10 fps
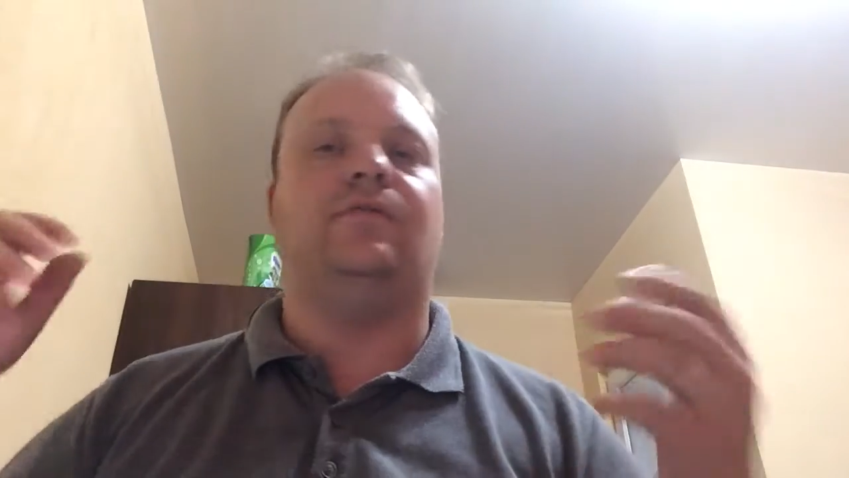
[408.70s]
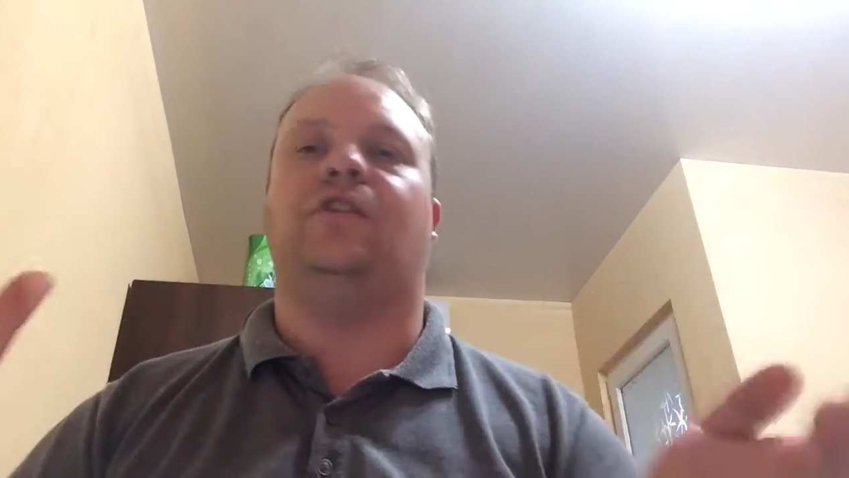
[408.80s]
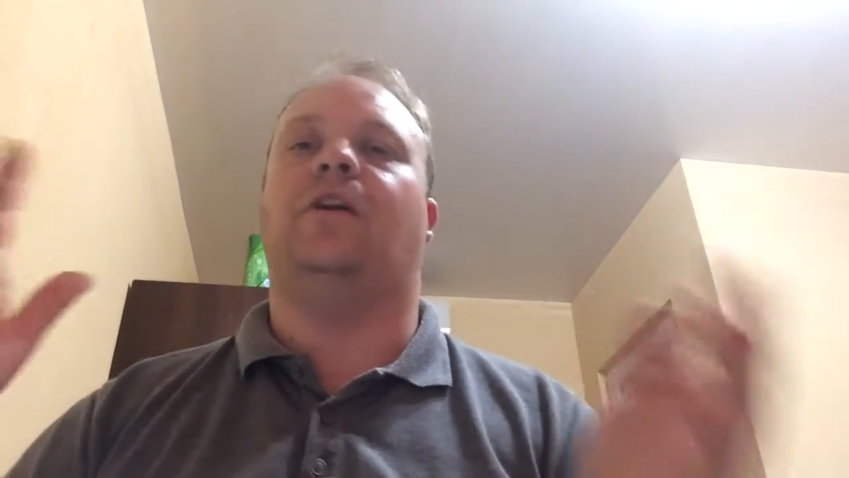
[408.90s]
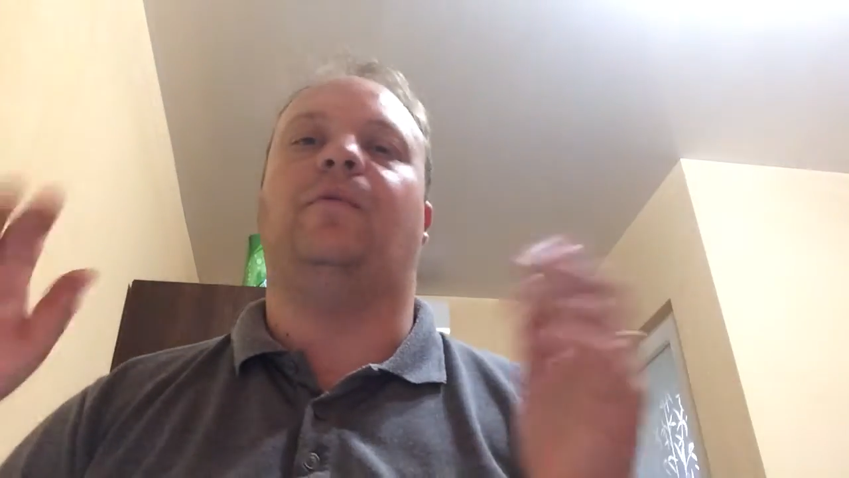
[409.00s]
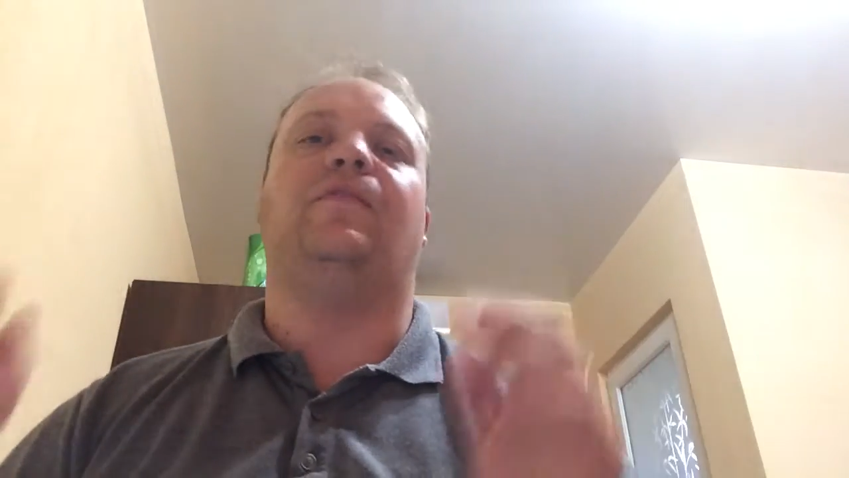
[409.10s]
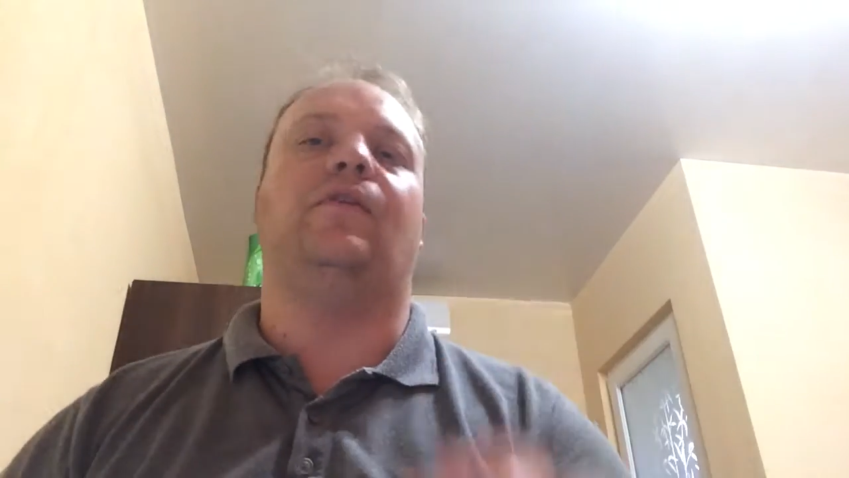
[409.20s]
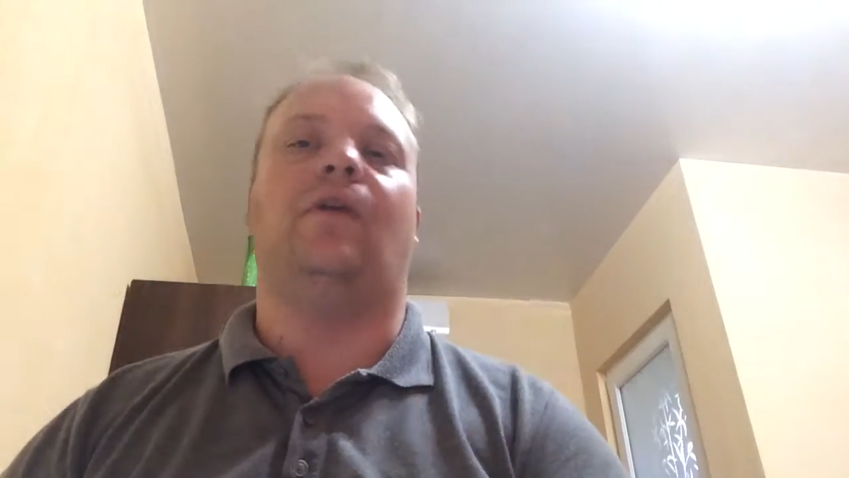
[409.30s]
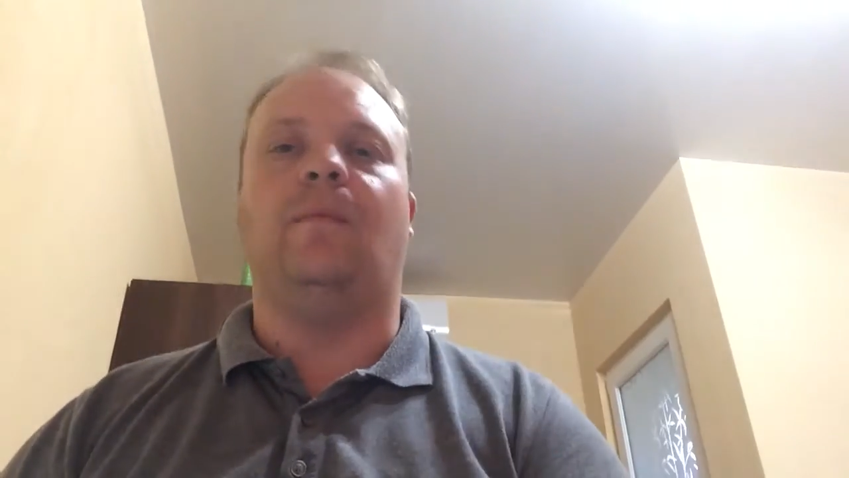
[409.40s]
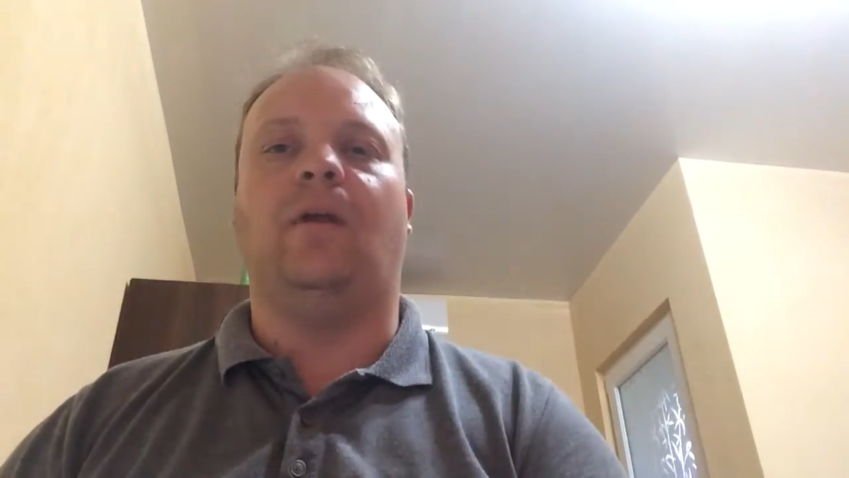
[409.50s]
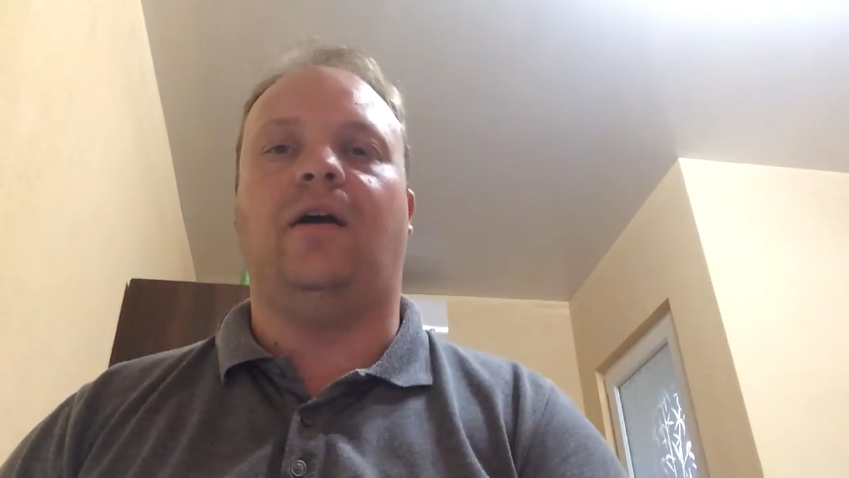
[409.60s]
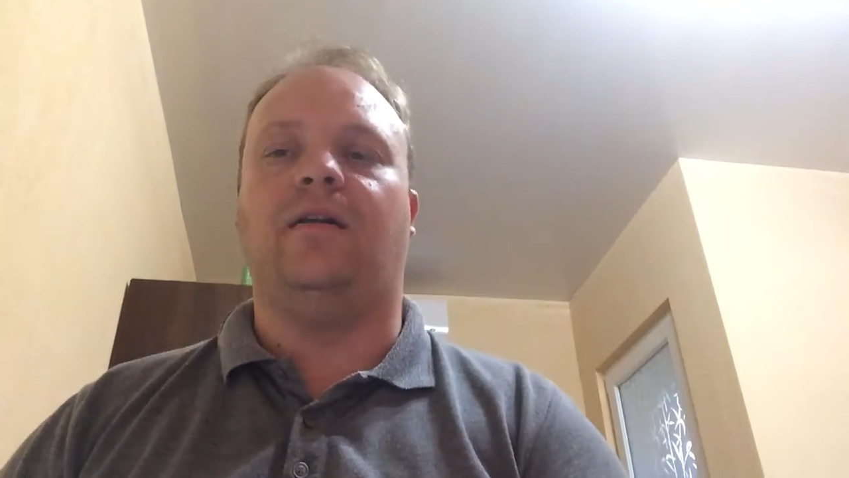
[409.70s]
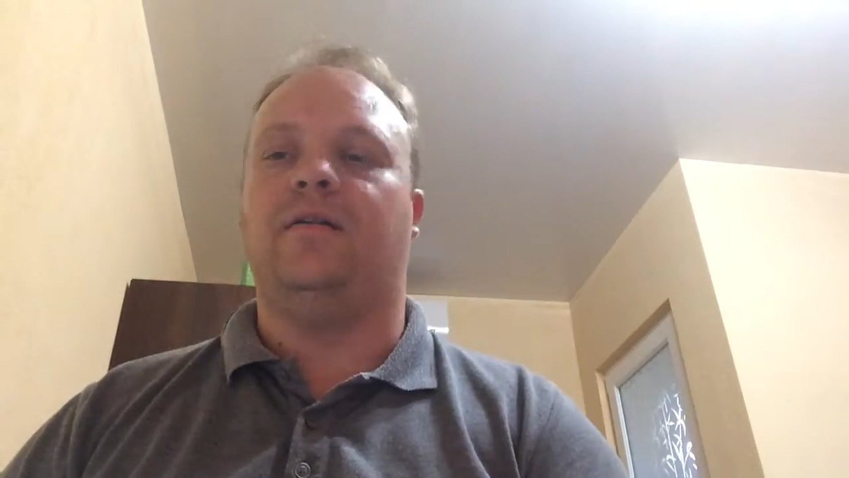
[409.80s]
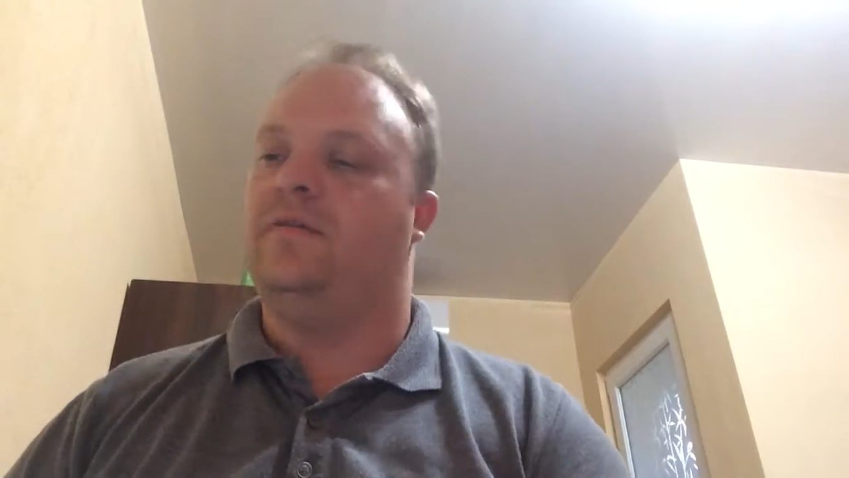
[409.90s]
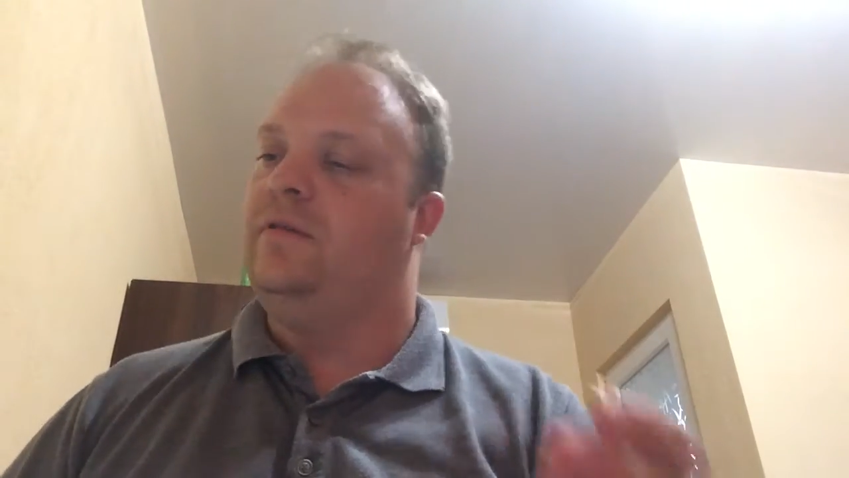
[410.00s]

check with your upline.